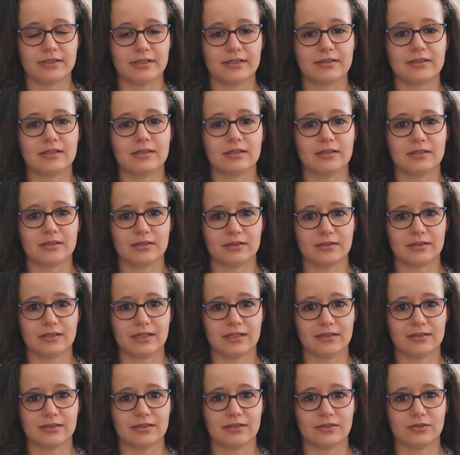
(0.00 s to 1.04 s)
than, uh,
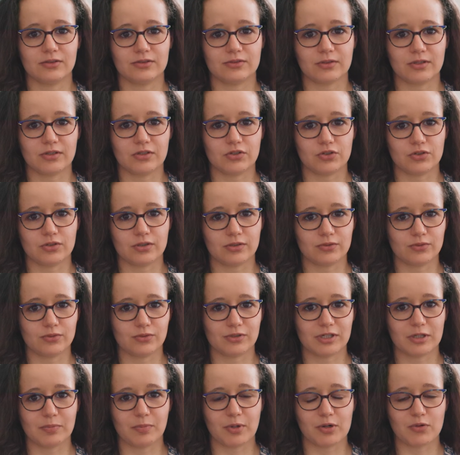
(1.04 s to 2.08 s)
than the traditional
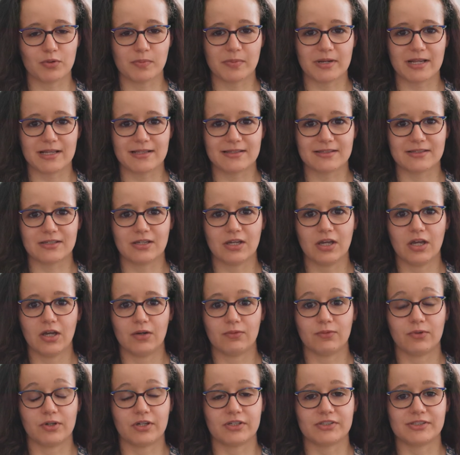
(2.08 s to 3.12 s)
nuclear power plants.
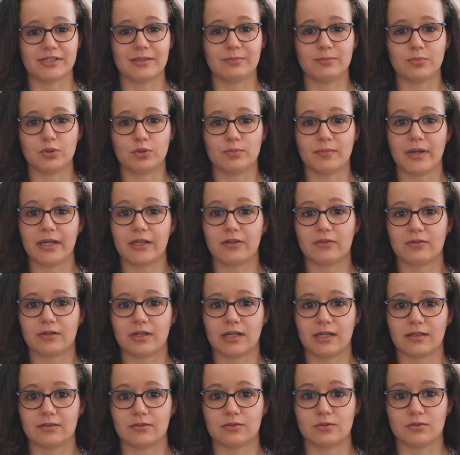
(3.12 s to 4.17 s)
For example,
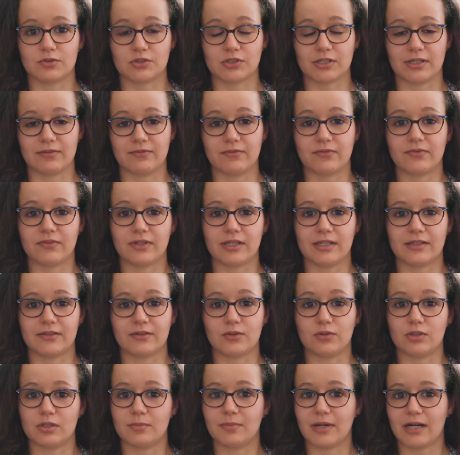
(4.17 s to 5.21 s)
microreactors can fit
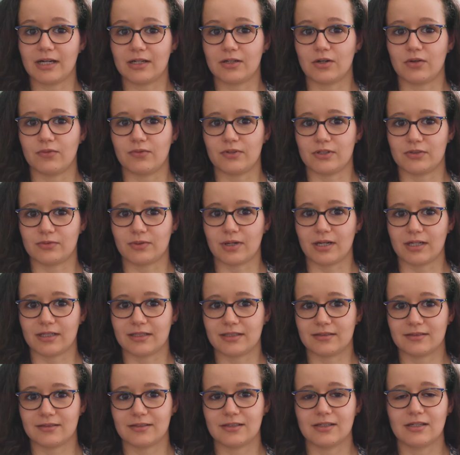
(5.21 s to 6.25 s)
on the back of a
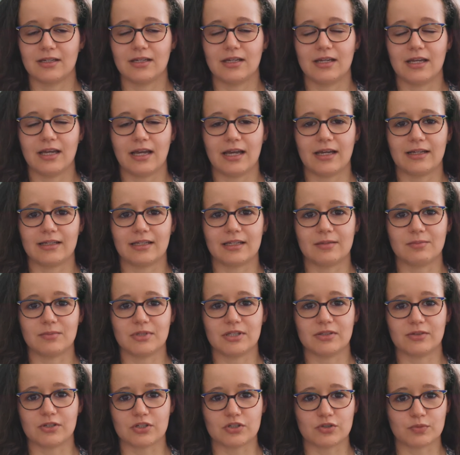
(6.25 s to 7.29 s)
truck and can be
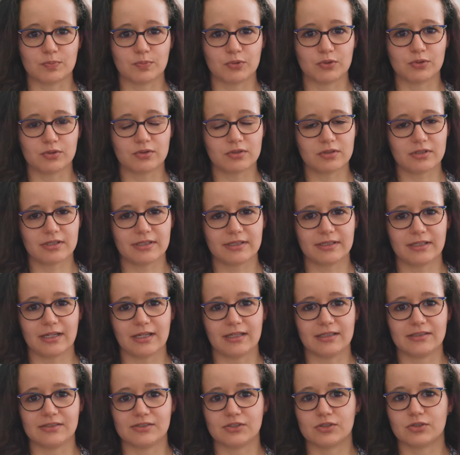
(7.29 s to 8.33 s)
transported
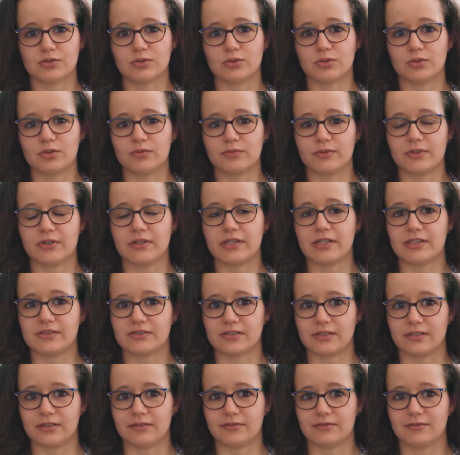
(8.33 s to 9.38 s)
and installed very
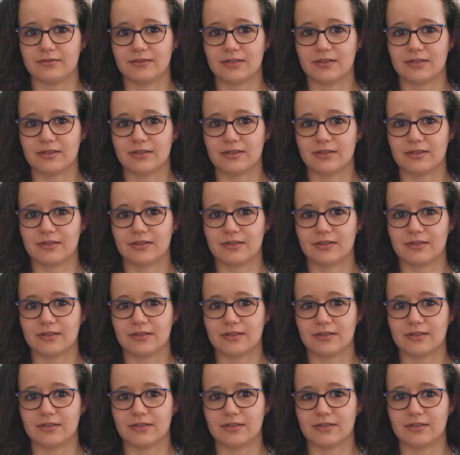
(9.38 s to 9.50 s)
easily.